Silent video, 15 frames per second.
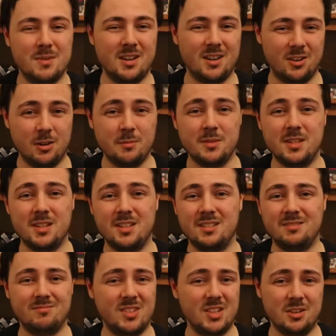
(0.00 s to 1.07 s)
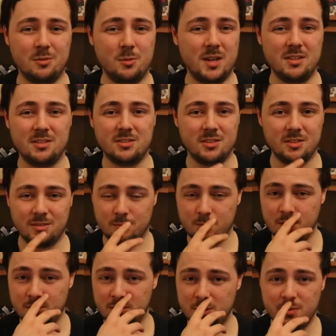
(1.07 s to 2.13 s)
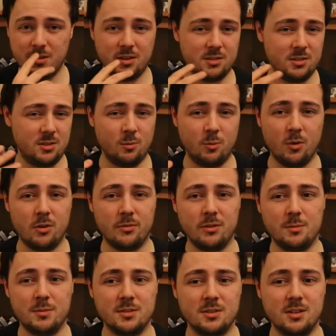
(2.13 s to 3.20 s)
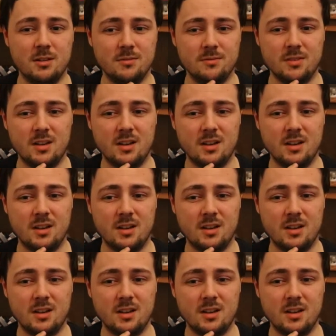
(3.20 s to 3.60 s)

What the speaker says: being a comedy, you know, when it's just because it's a war film and stuff.